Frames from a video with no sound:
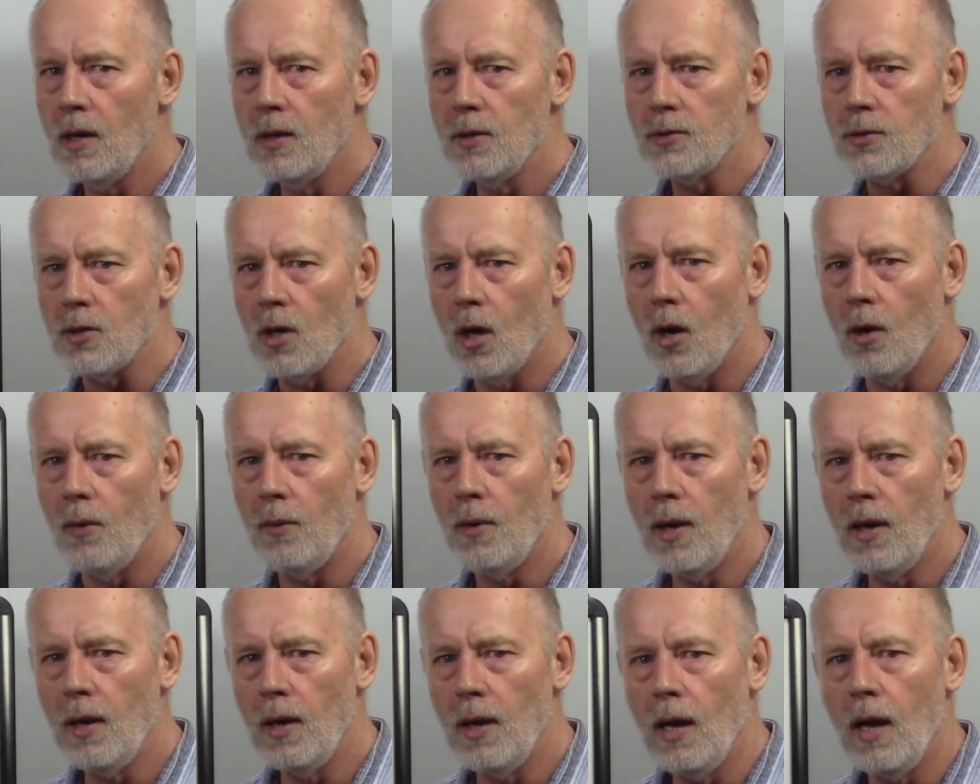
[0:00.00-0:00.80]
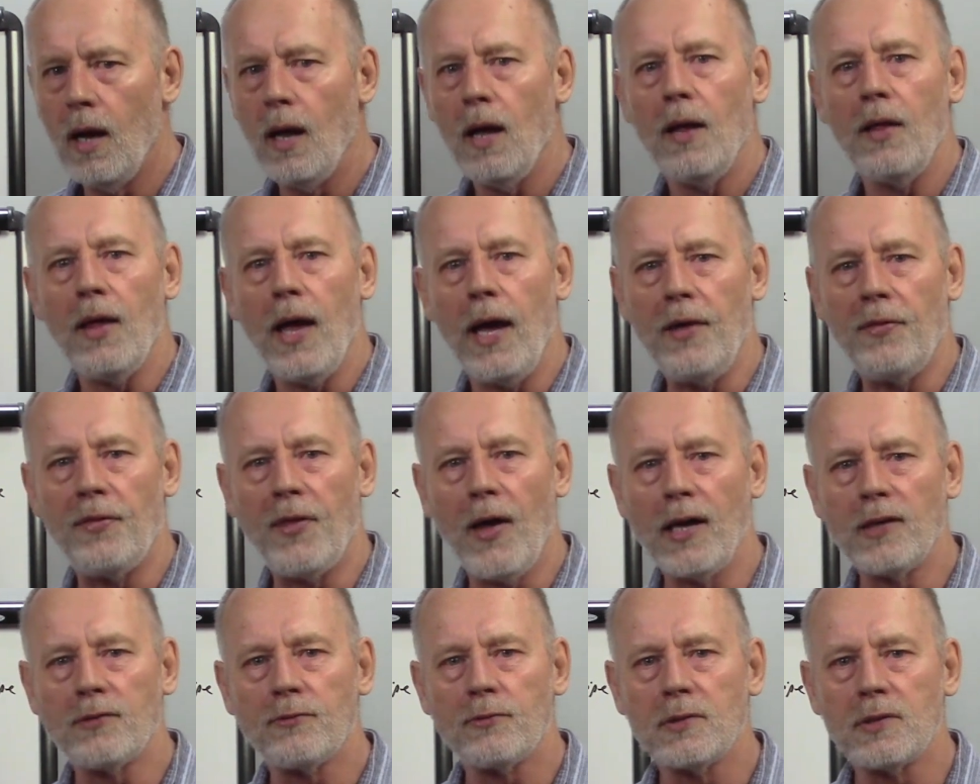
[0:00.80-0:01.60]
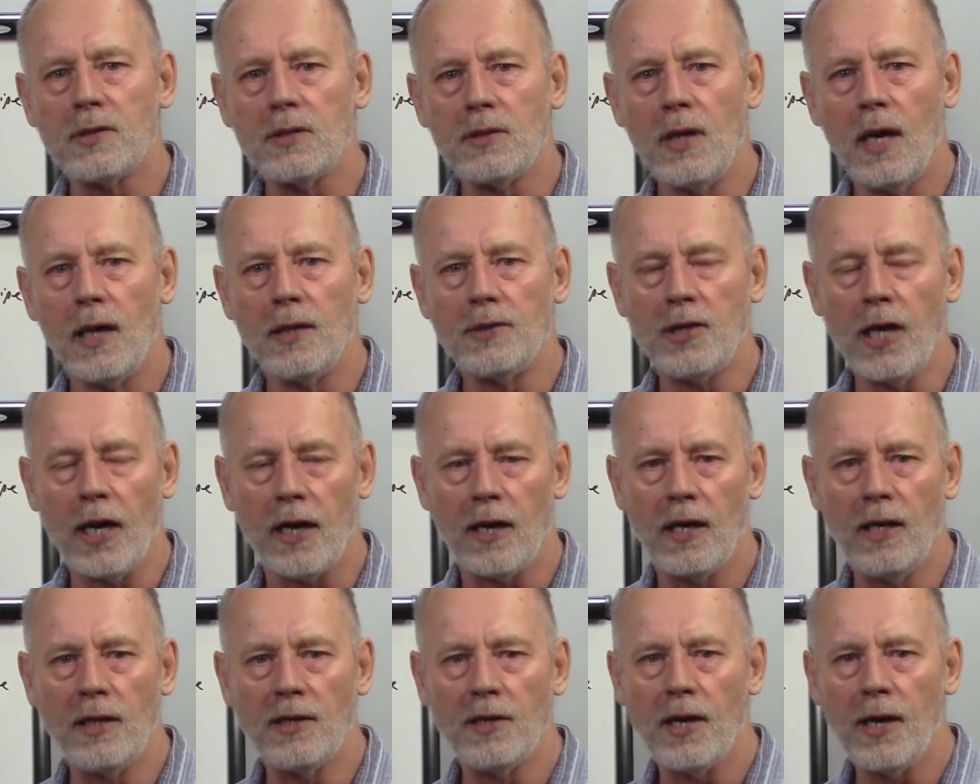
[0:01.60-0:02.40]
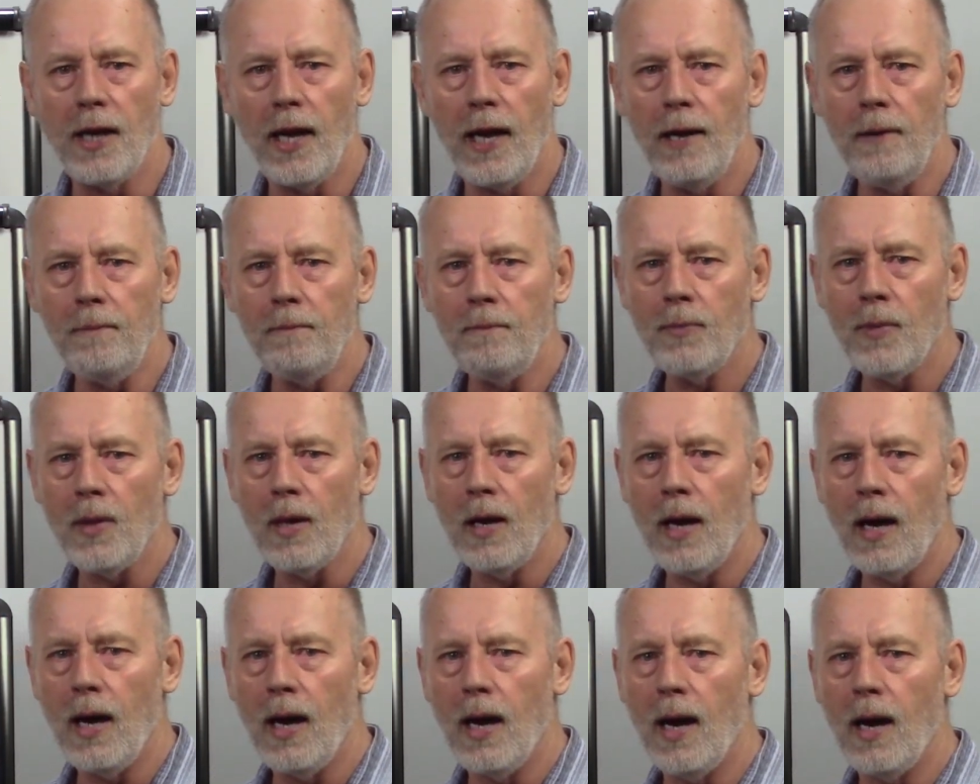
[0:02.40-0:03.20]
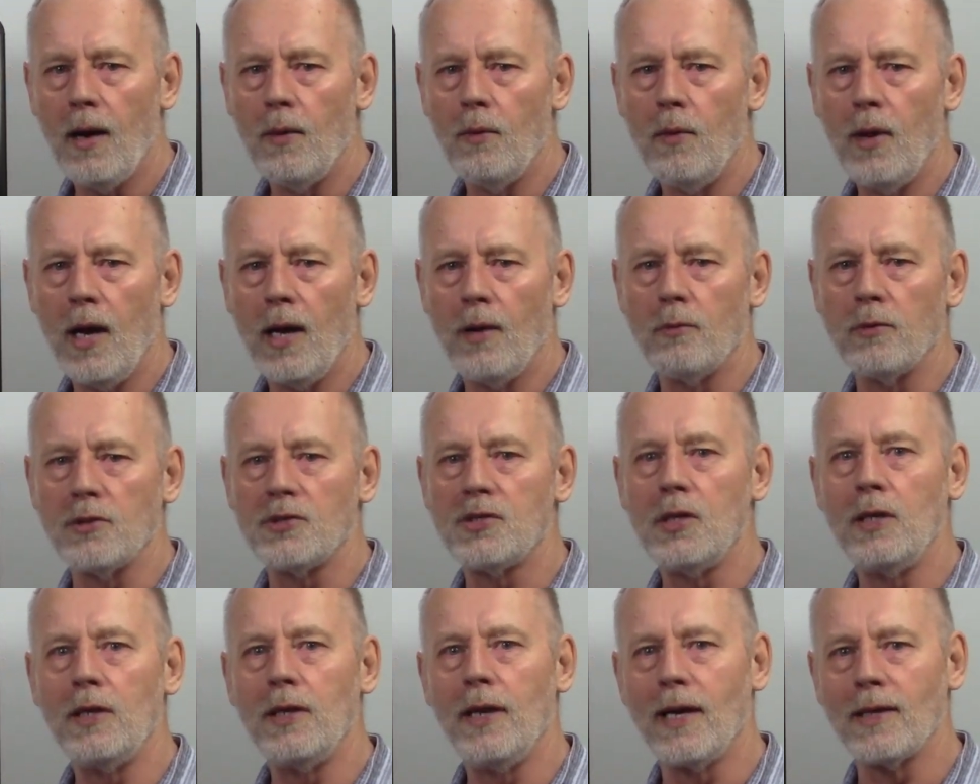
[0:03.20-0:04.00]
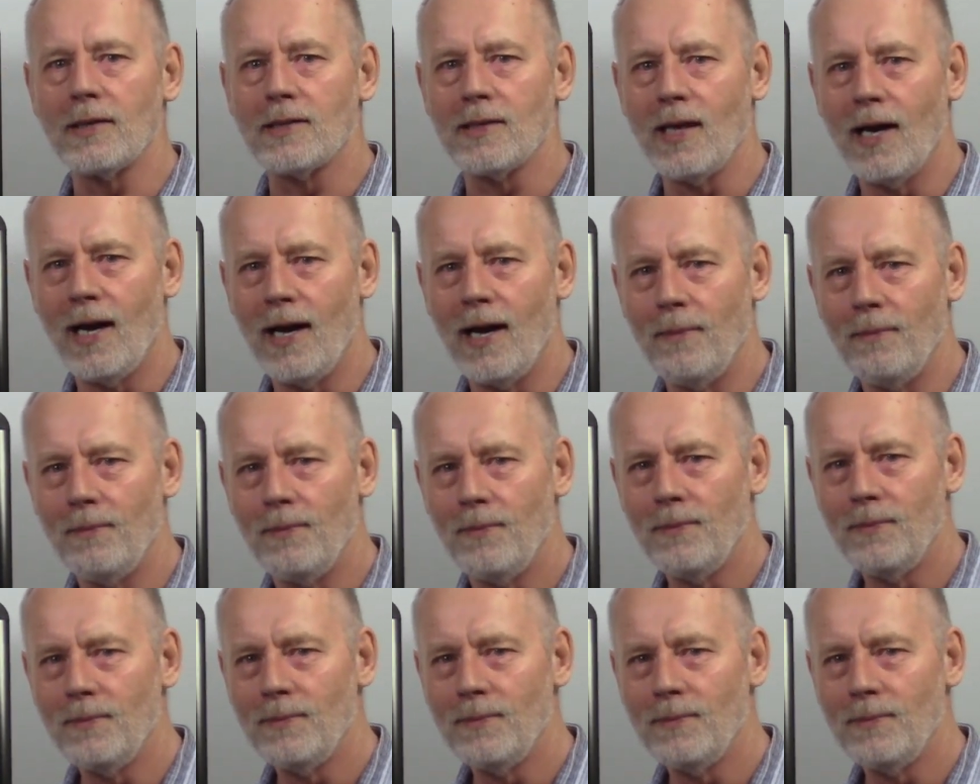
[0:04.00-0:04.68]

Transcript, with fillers: So, hey, thanks for uh, checking in today, uh, and we'll see you next time.